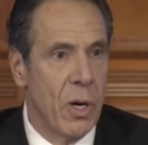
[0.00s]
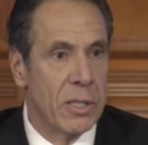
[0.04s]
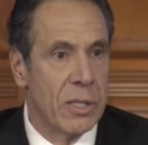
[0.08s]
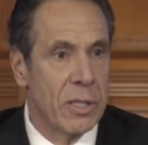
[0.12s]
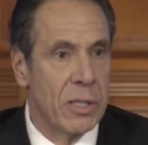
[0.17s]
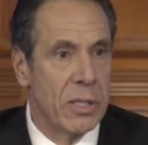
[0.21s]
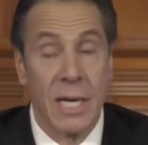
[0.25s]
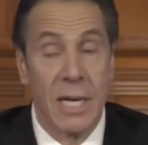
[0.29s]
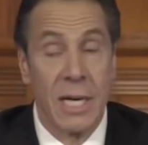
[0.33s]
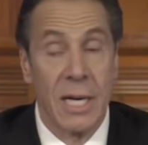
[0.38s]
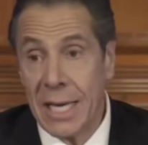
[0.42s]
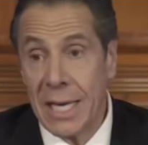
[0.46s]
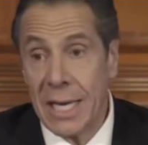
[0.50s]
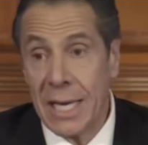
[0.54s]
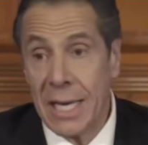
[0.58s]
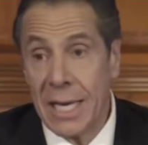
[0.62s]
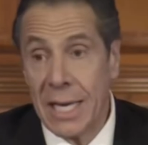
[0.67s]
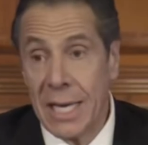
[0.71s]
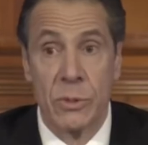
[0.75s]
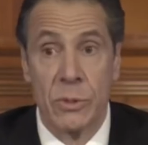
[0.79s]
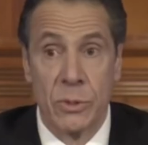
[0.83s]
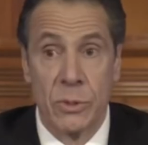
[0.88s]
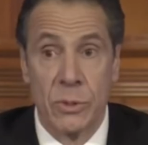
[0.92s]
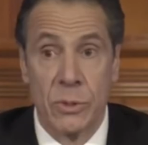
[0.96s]
I know it's
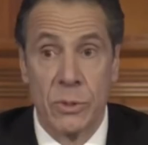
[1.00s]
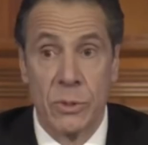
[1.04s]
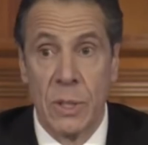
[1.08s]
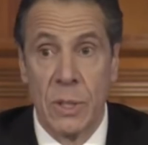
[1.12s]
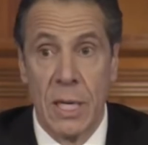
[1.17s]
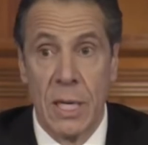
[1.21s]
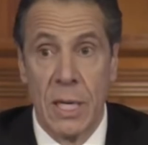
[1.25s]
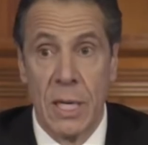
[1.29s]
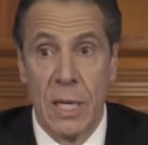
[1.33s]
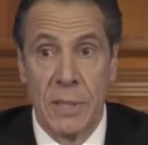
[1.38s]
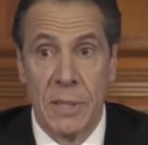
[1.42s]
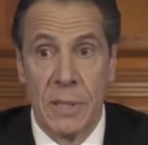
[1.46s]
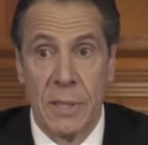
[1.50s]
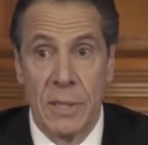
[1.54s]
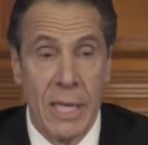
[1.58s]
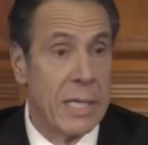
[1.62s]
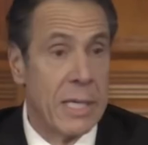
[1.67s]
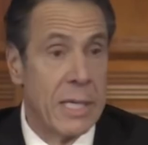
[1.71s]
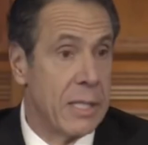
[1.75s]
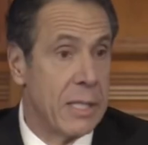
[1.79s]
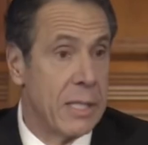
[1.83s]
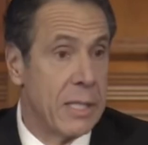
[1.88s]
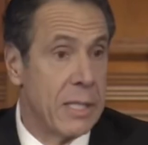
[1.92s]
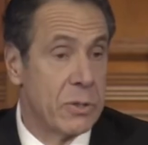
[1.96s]
too complicated and it's
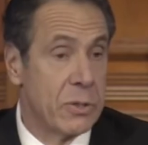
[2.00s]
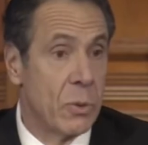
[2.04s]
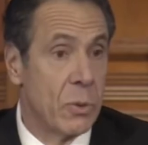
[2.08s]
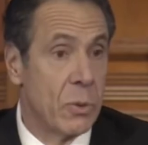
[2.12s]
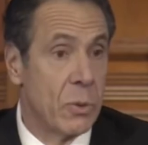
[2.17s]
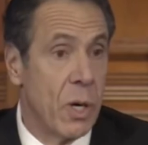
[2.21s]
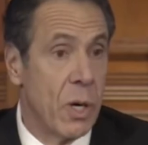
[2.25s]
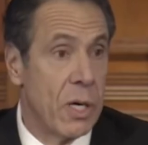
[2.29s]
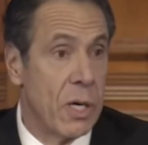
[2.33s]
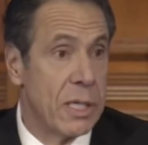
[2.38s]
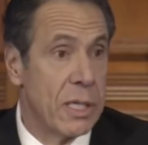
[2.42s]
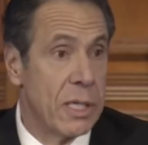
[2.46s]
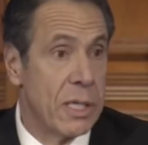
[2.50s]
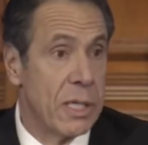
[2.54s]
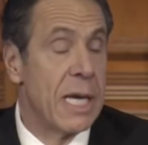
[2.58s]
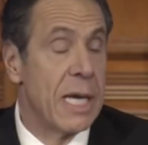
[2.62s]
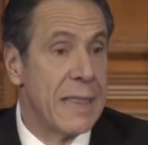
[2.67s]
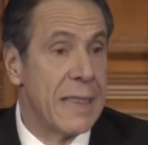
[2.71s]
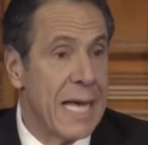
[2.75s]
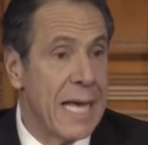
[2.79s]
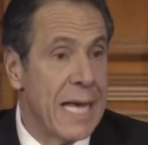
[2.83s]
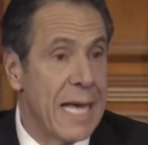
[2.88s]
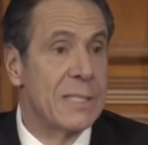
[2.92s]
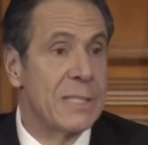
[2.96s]
too hard.
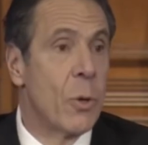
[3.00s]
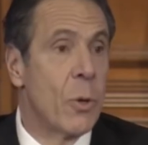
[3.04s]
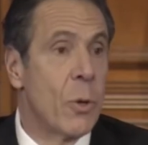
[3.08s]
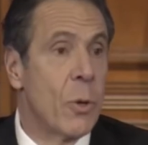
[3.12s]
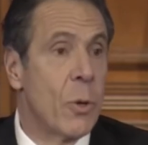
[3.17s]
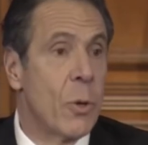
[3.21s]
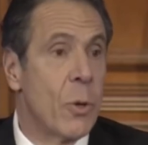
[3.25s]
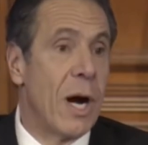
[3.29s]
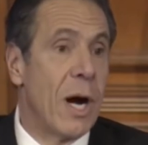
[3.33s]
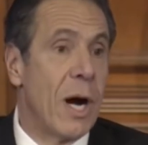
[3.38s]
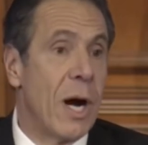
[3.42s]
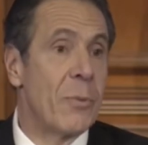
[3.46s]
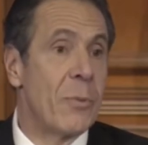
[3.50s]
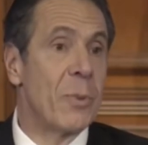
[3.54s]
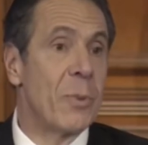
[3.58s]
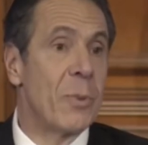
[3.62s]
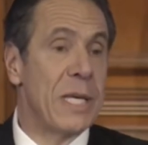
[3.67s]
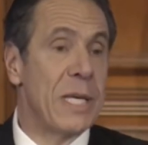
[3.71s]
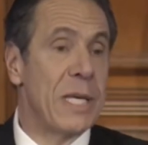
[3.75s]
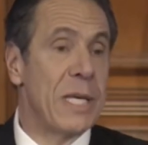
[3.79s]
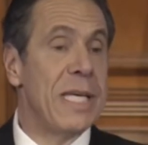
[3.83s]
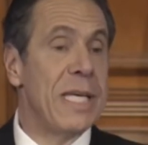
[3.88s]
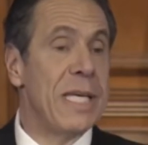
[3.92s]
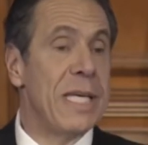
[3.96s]
That's why we need
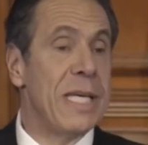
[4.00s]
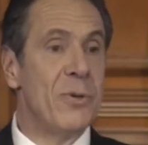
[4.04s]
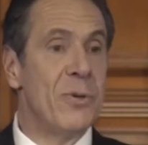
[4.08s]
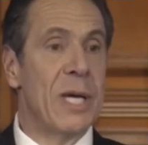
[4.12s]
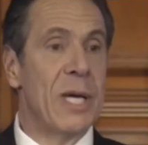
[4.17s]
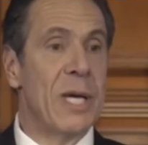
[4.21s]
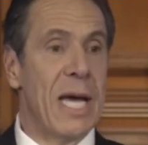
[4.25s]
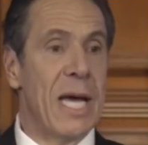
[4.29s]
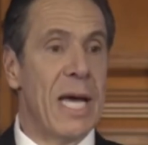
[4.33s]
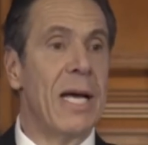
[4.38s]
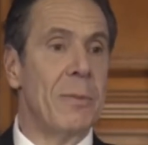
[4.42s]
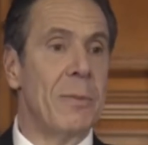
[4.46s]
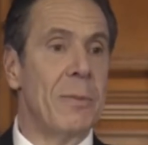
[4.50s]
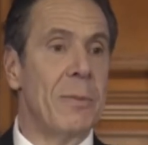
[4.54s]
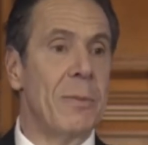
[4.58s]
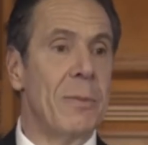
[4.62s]
you to help.